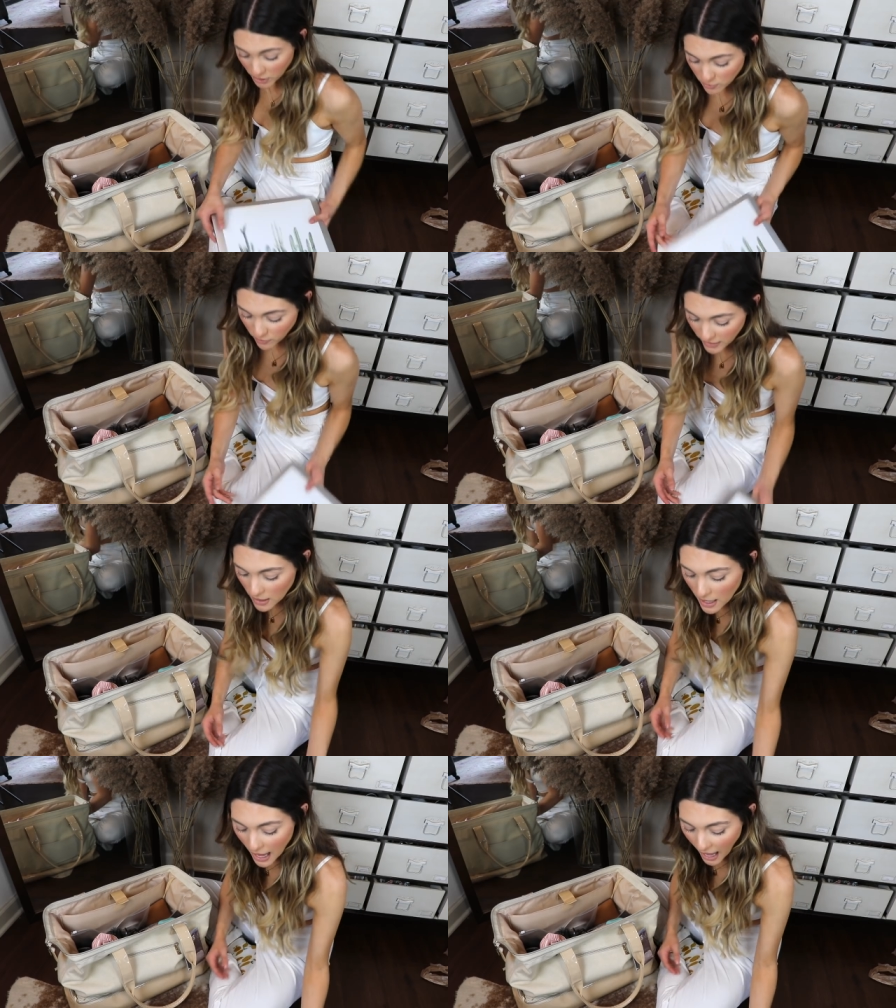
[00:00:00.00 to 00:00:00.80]
watch a
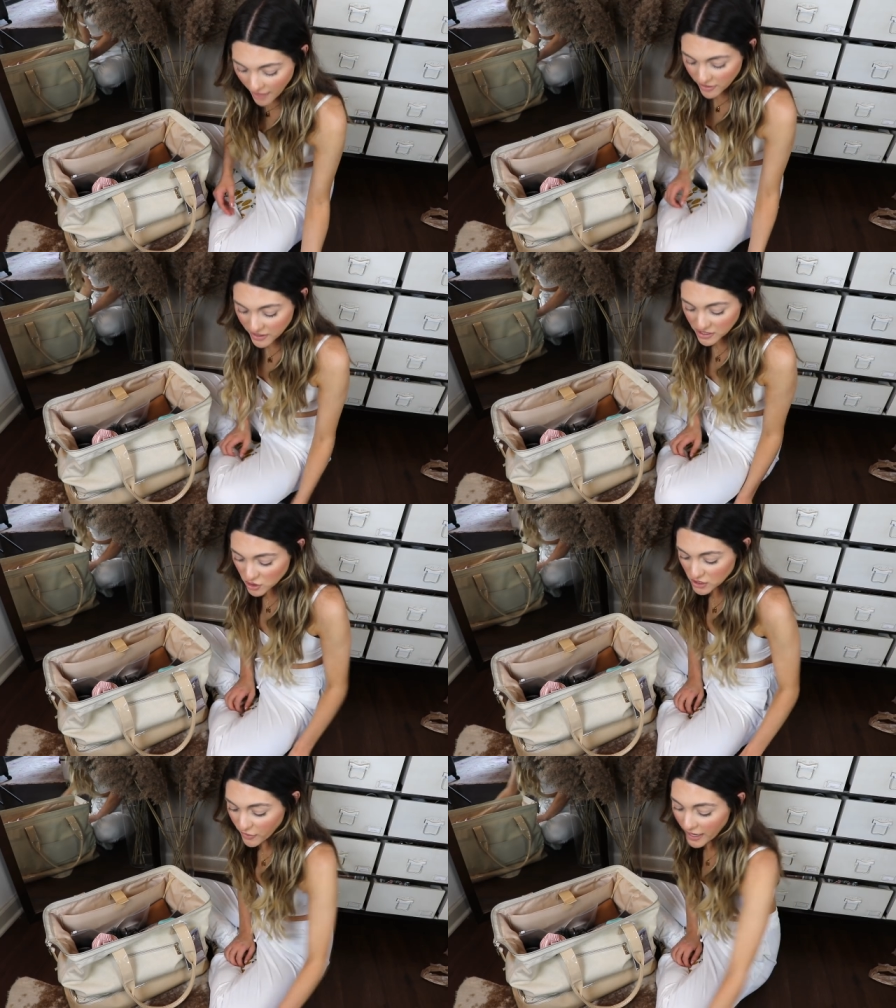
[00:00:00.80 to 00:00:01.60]
movie. And then this is
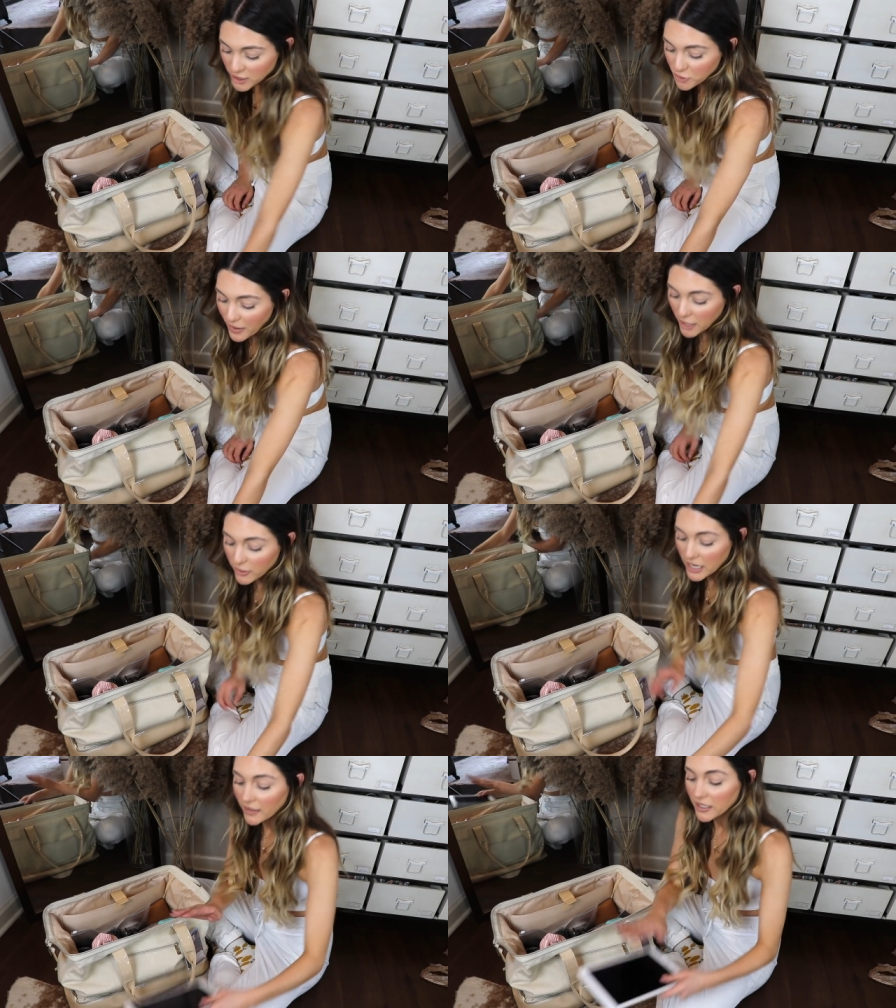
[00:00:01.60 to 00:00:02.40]
just for extra
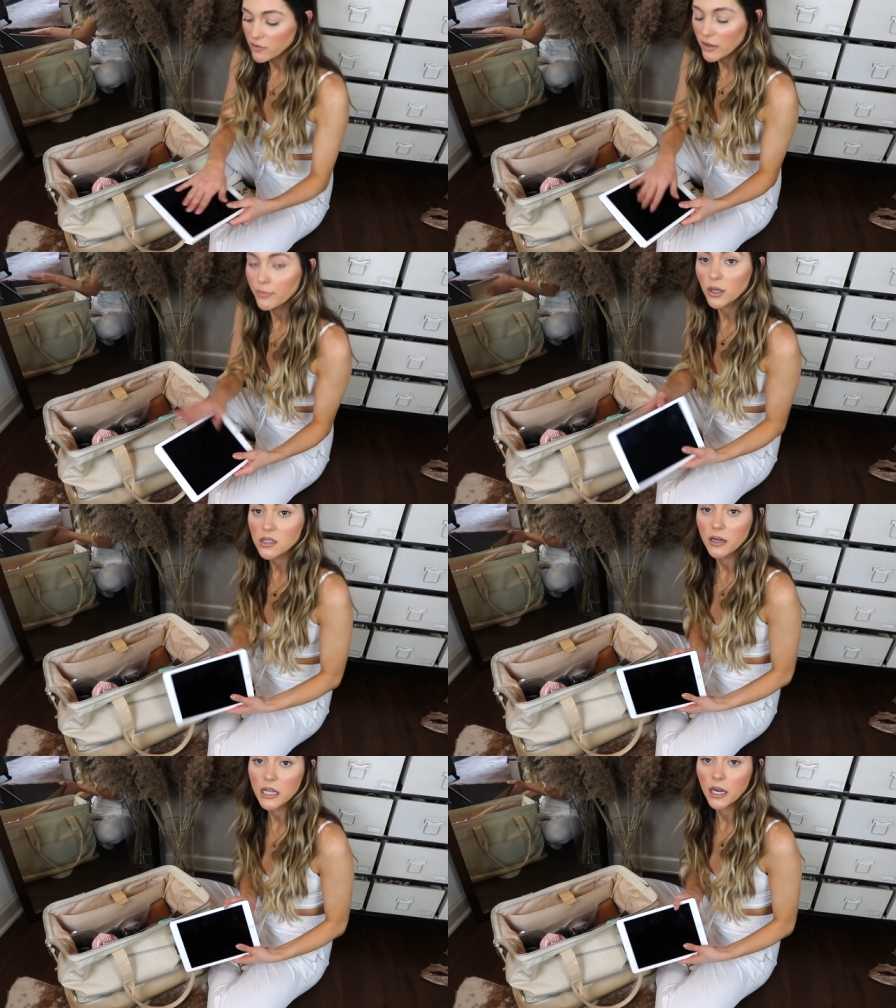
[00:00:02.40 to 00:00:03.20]
battery. I like to read books
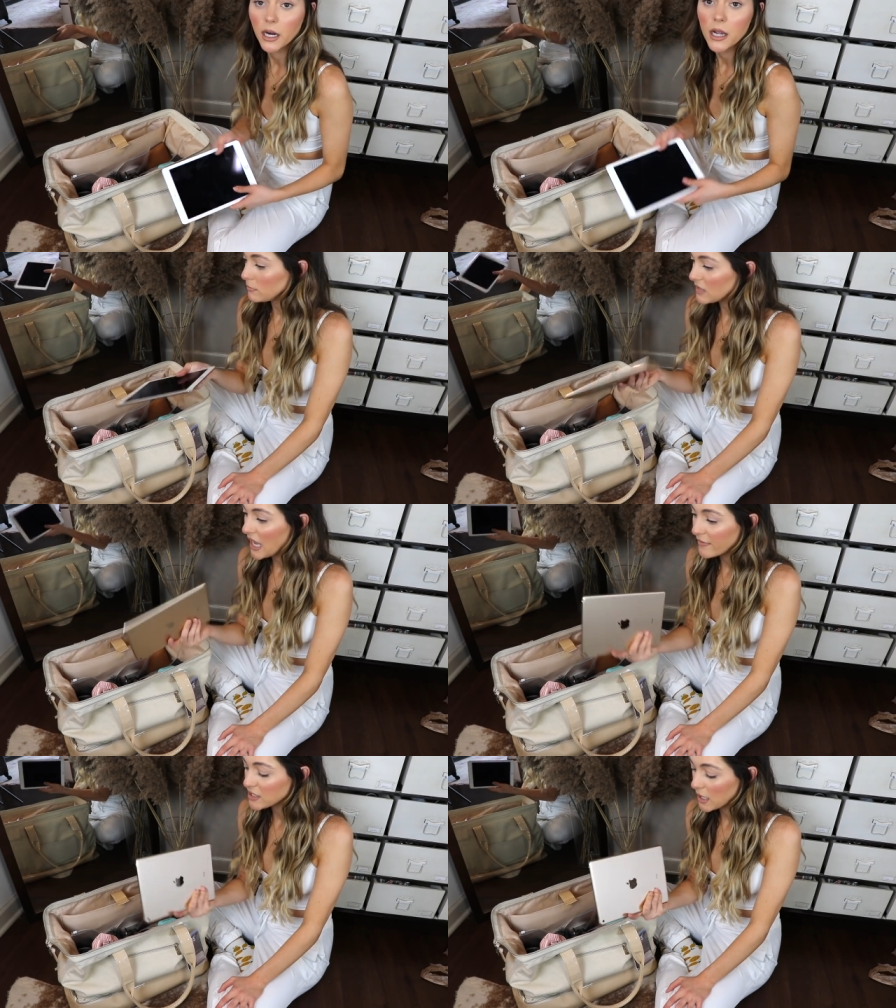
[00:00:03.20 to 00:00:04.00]
on here. I
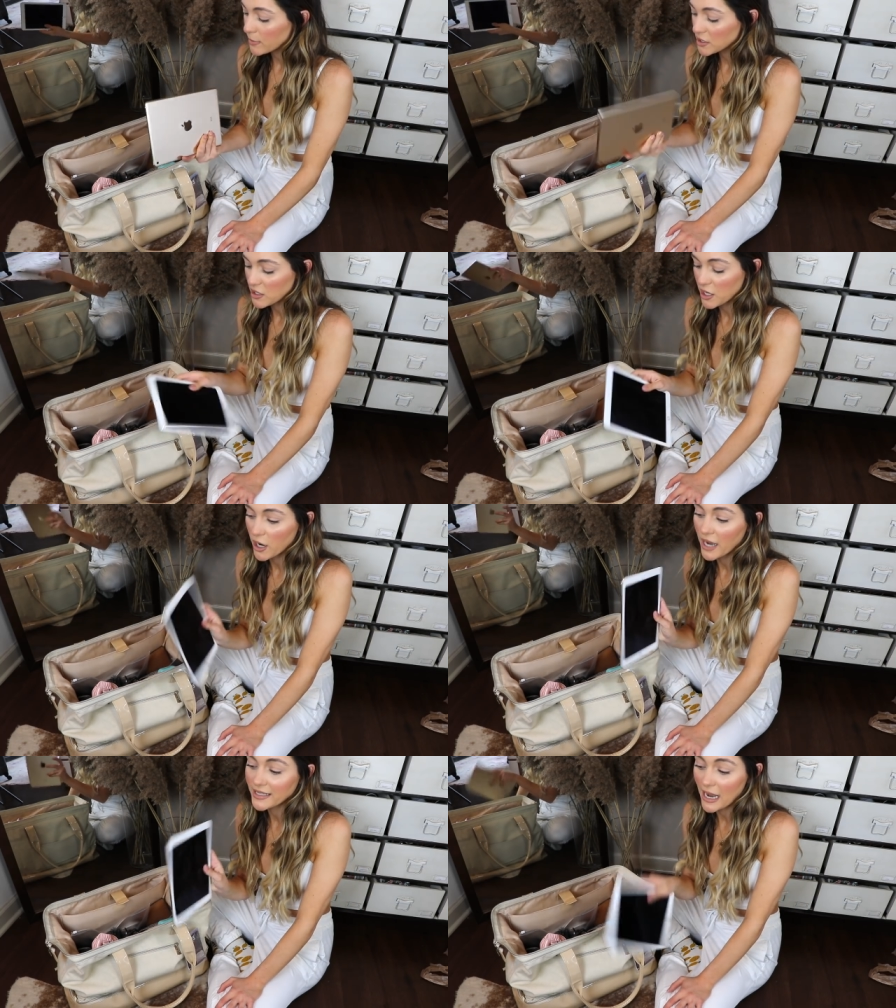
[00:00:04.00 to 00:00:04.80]
have a ton of books in
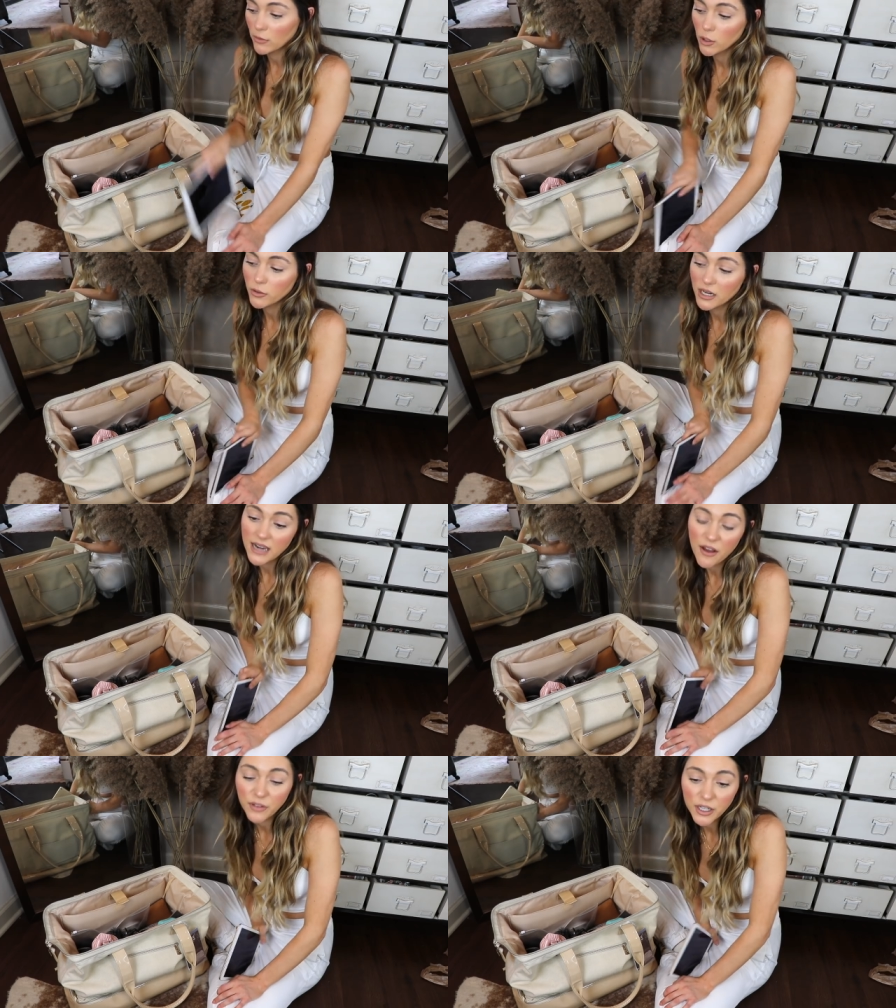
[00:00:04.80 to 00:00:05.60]
here. I download
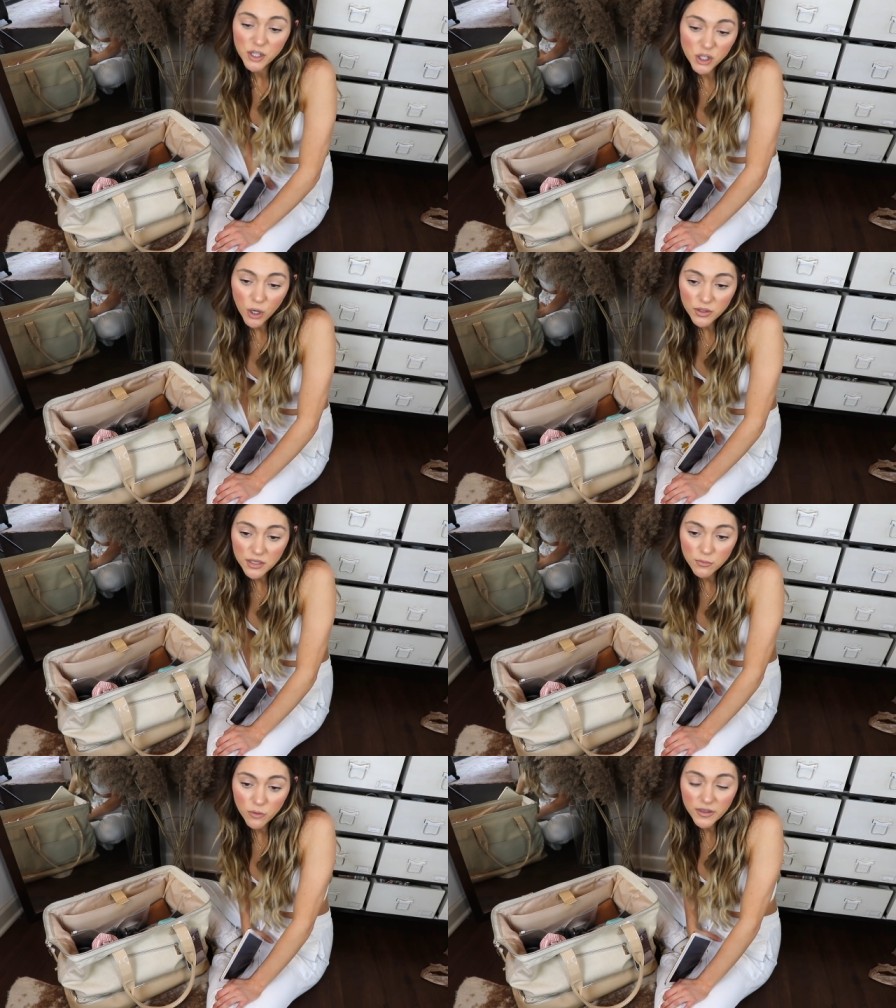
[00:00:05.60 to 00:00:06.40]
Netflix shows
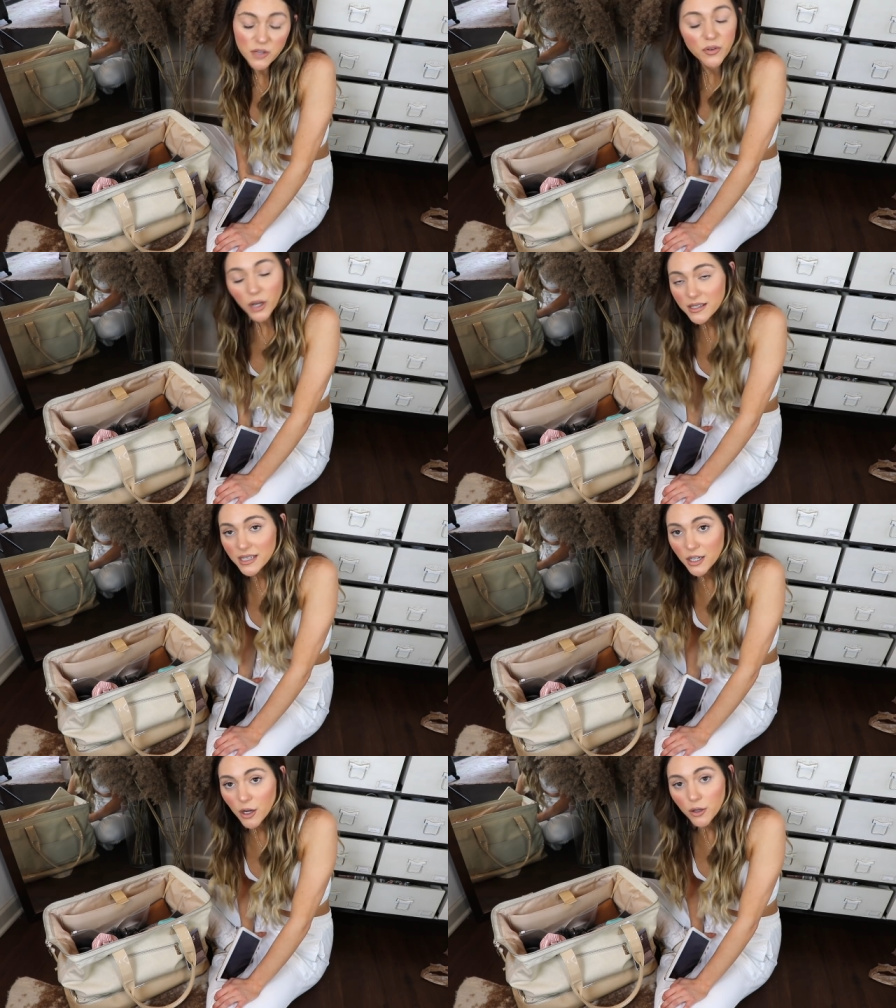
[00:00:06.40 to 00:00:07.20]
and movies. If you guys
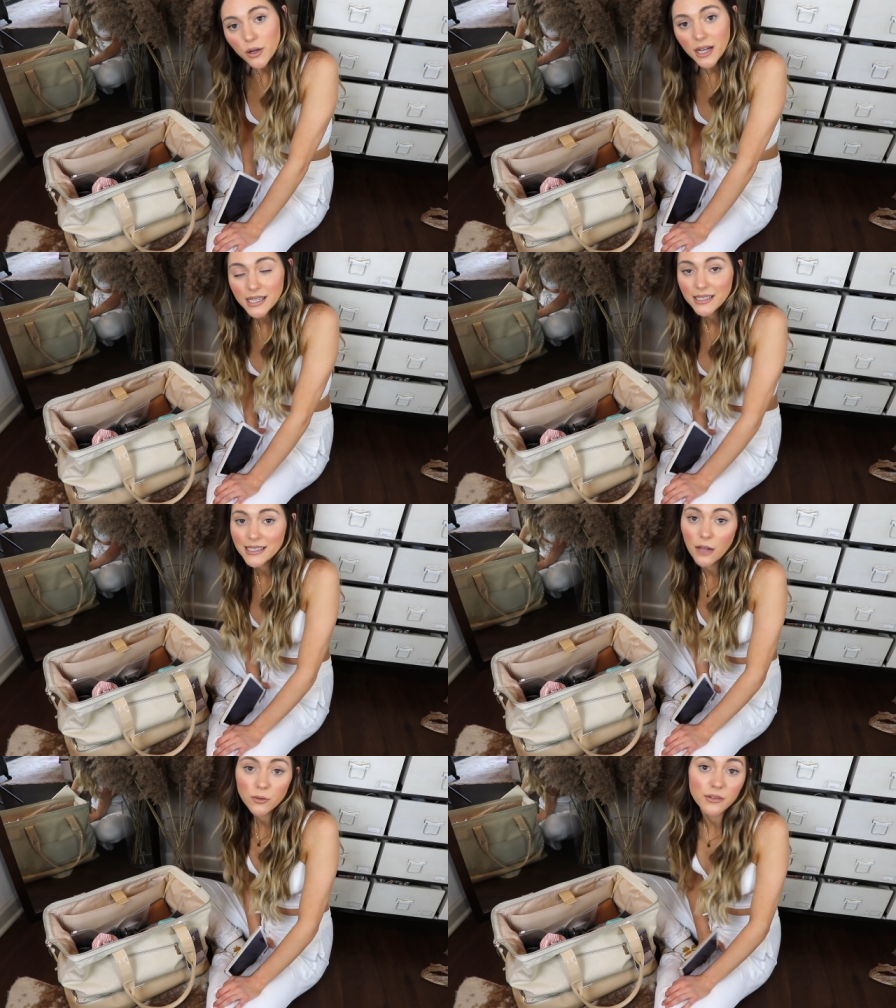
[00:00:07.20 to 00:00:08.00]
didn't know, you guys can
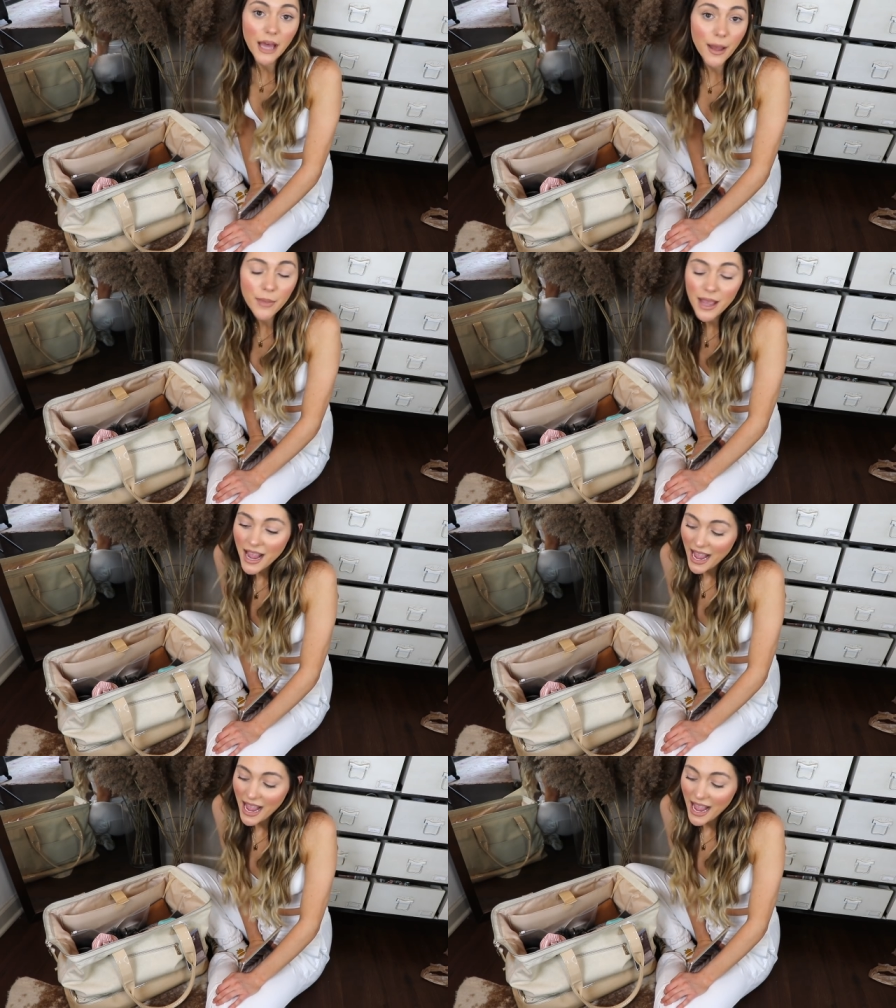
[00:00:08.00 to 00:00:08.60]
download them